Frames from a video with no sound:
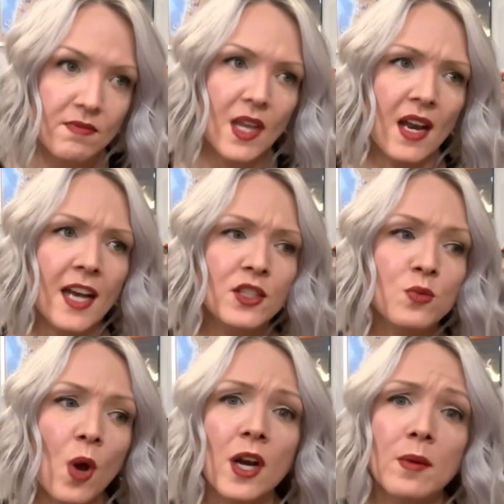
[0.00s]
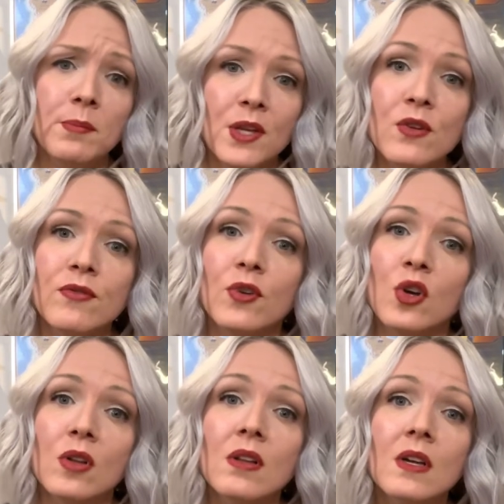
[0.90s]
And I just wanted a
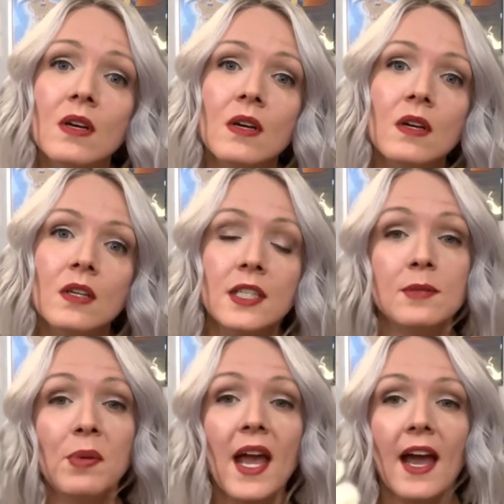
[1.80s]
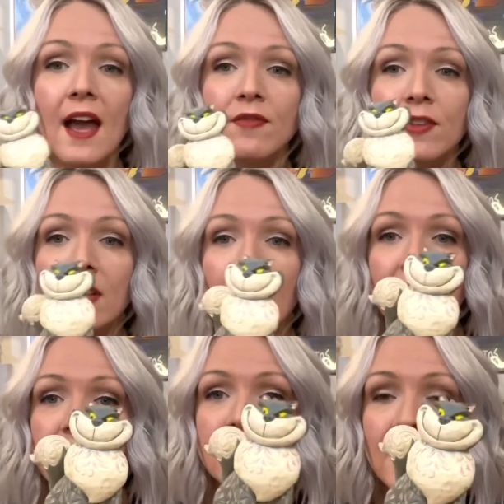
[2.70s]
beautiful display. I feel
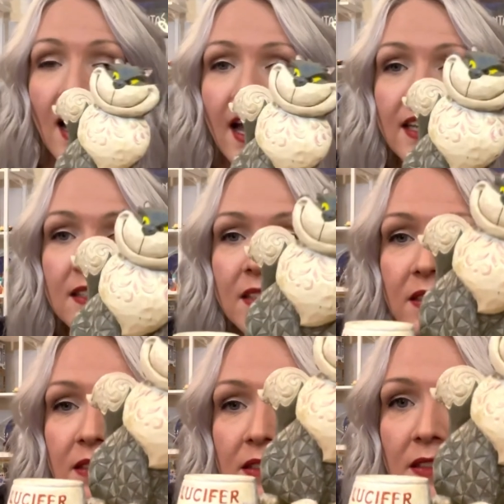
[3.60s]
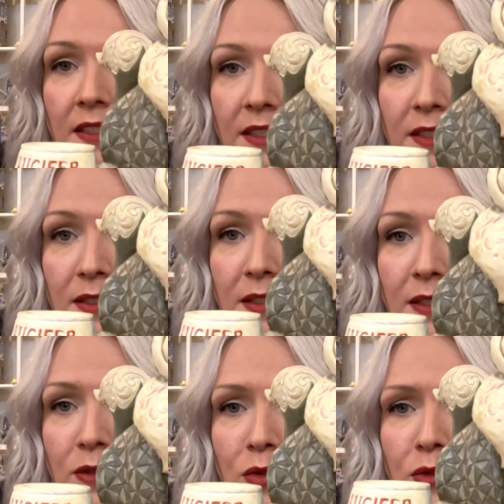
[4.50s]
like these guys,
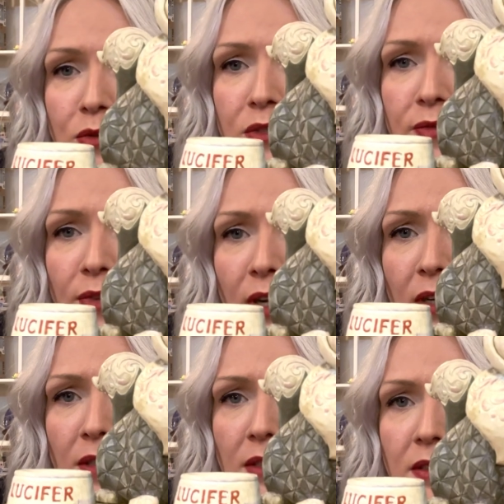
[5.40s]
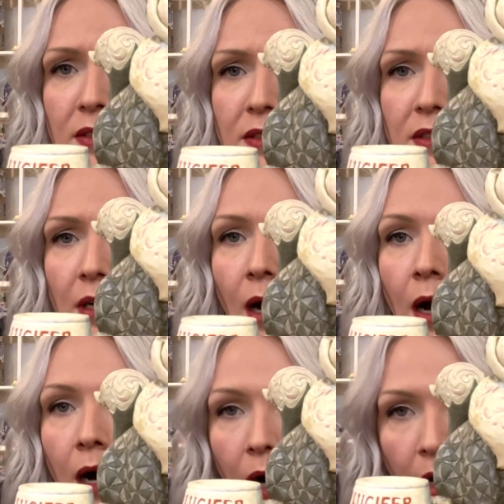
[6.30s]
Lucifer,
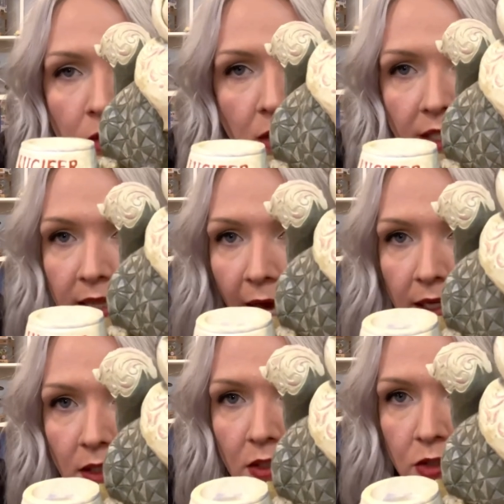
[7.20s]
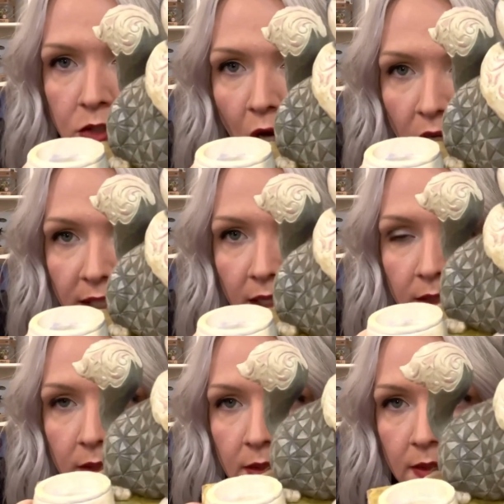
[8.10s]
look at that. Look
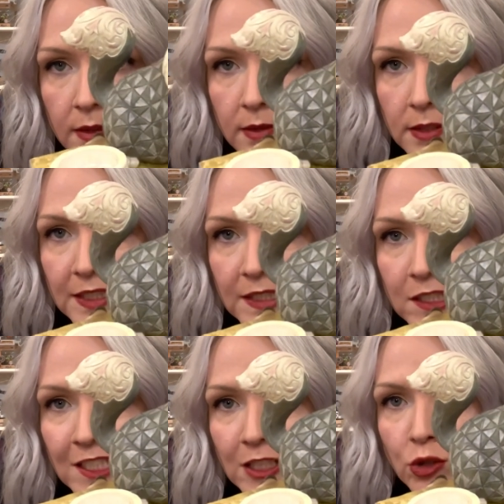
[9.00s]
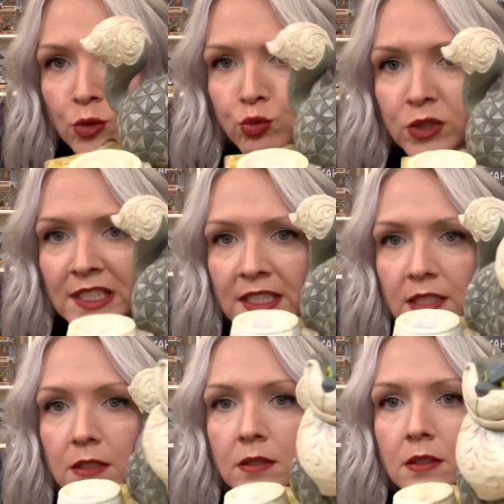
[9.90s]
at that
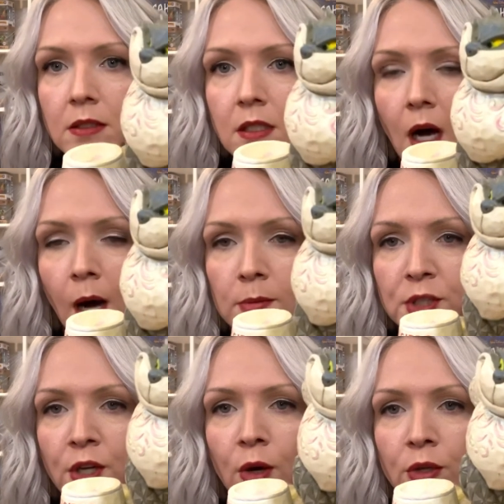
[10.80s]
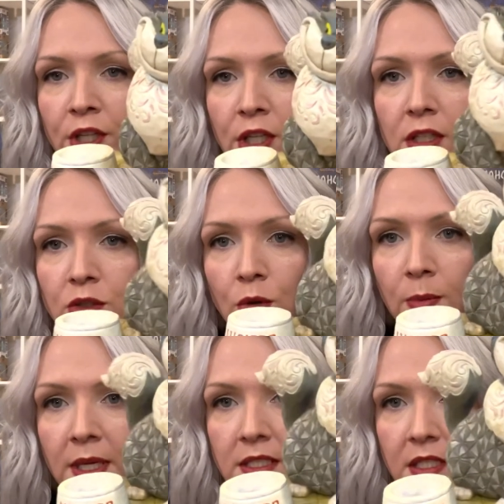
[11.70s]
grin, up to no good
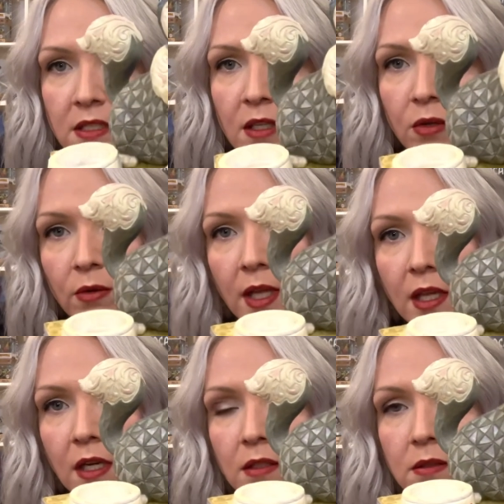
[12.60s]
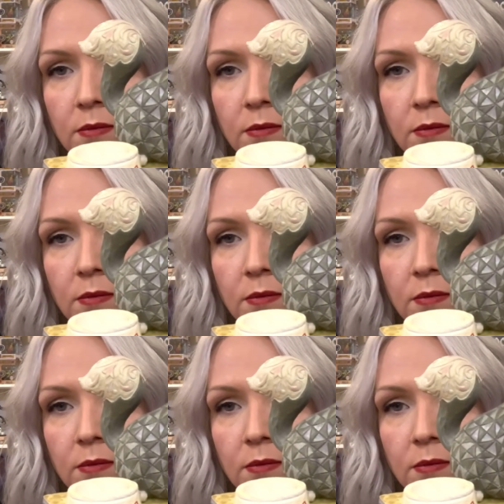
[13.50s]
tormenting Cinderella.